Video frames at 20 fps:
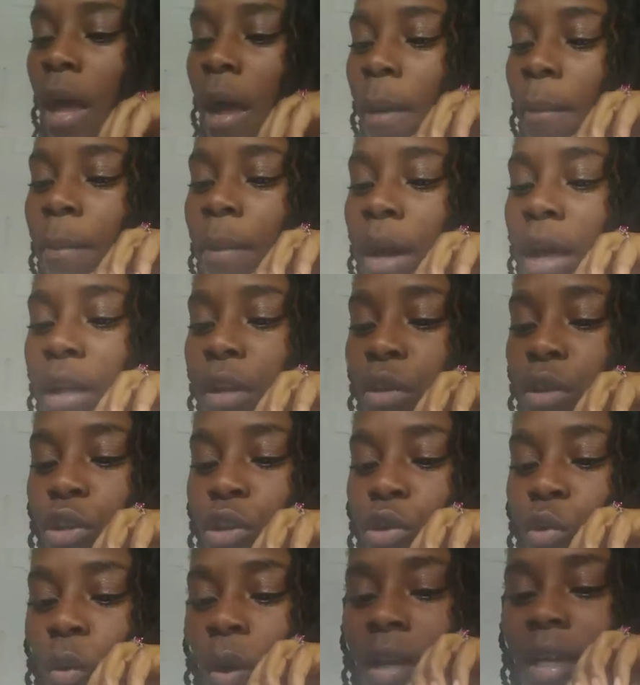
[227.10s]
But
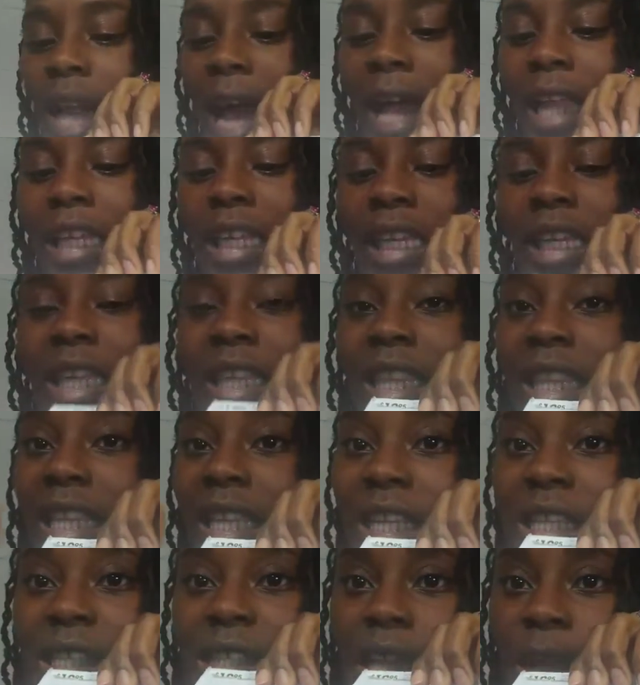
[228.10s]
you will not look at
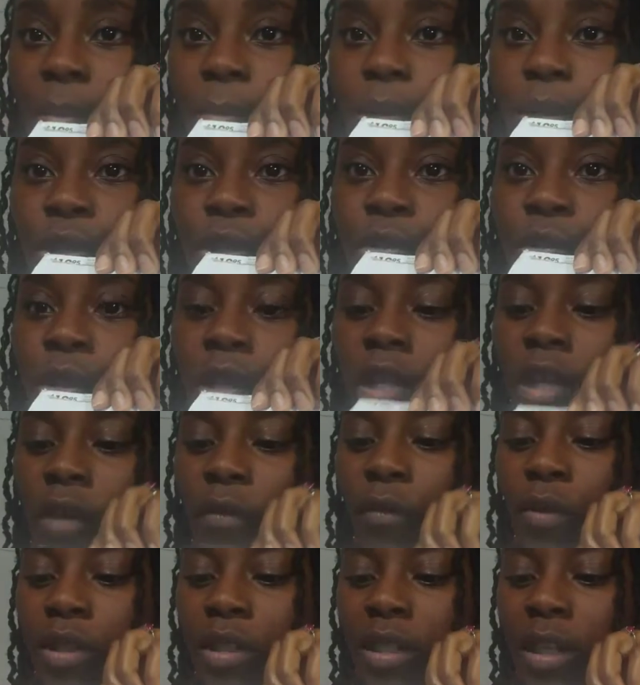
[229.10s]
this number. You will look
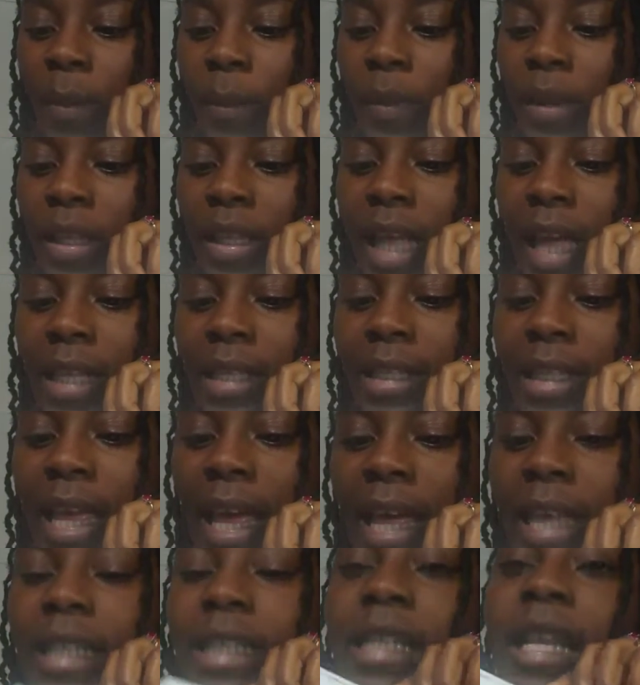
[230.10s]
for something that
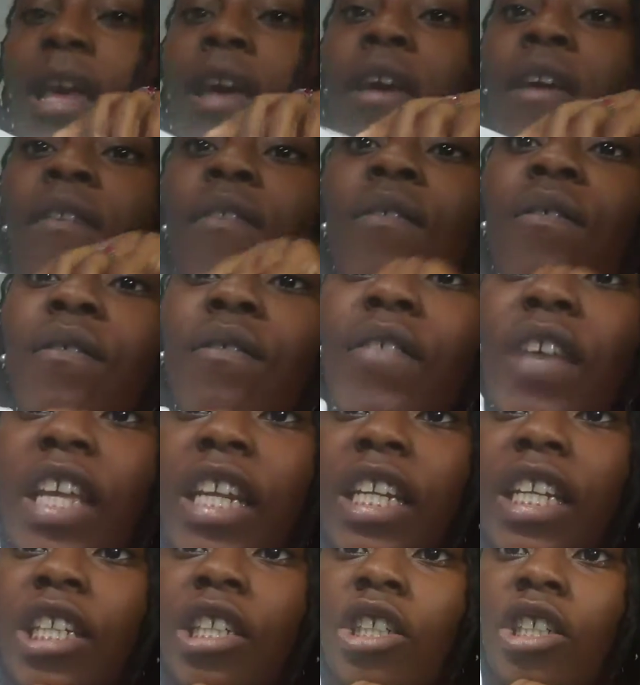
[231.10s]
says
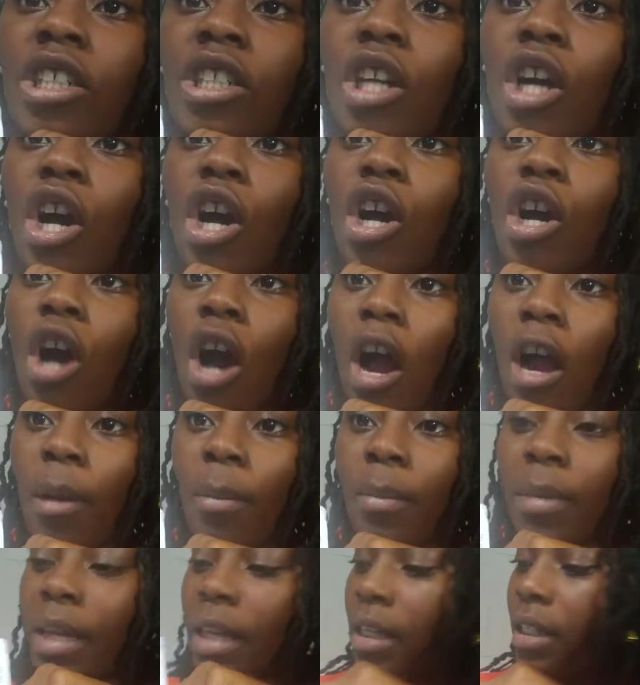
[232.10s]
finished
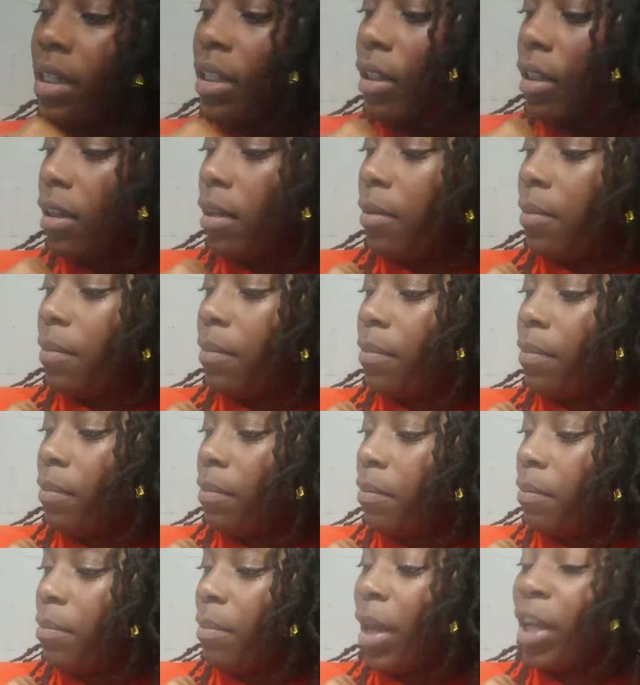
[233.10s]
garment
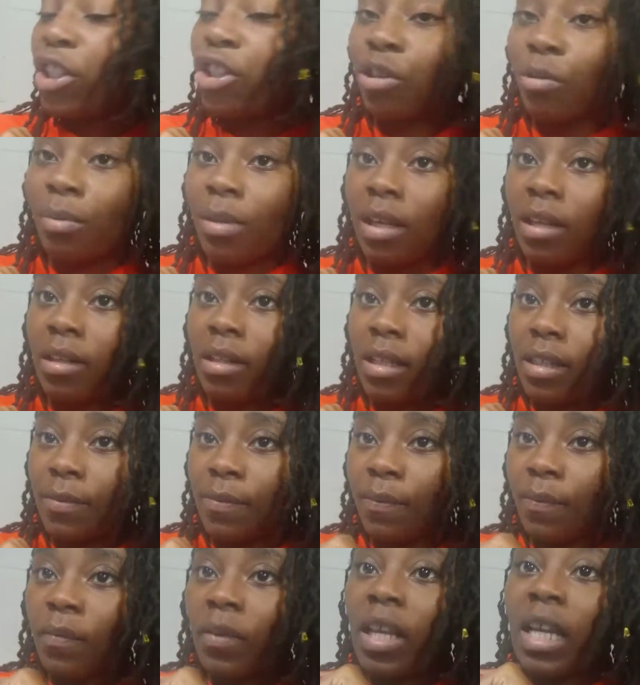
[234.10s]
measurements.
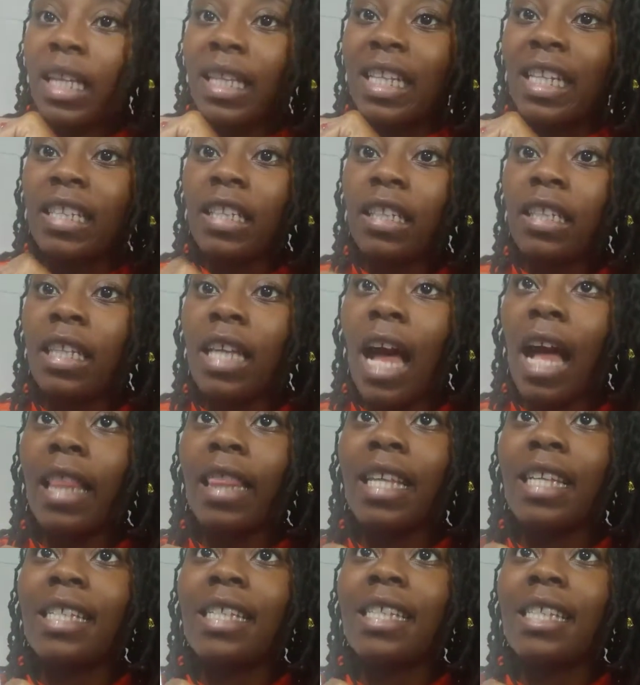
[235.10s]
This is
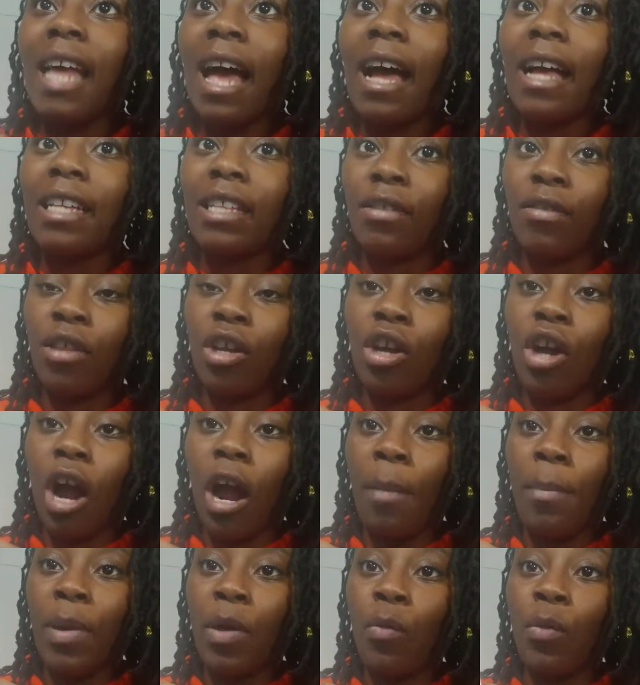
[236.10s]
the size of the
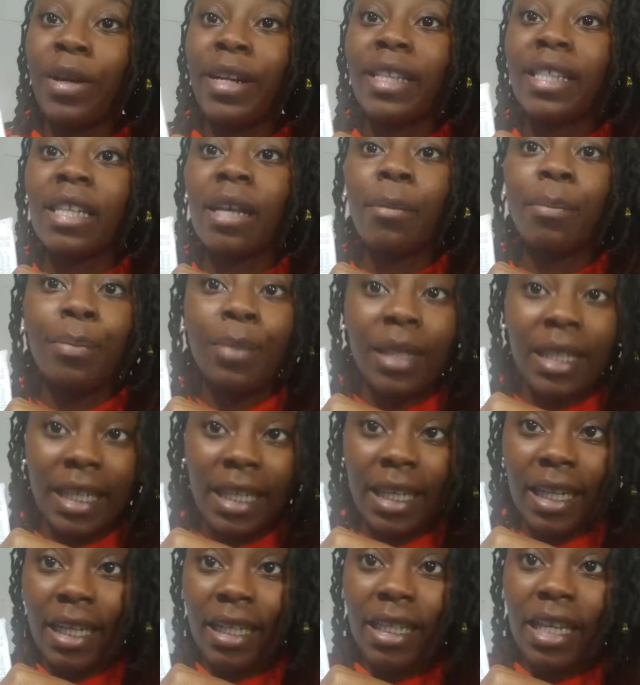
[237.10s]
garment when it's
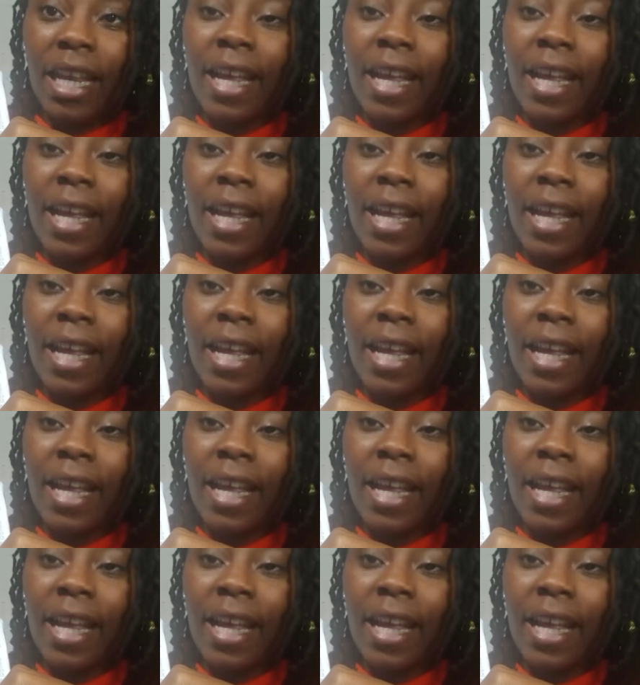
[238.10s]
completed.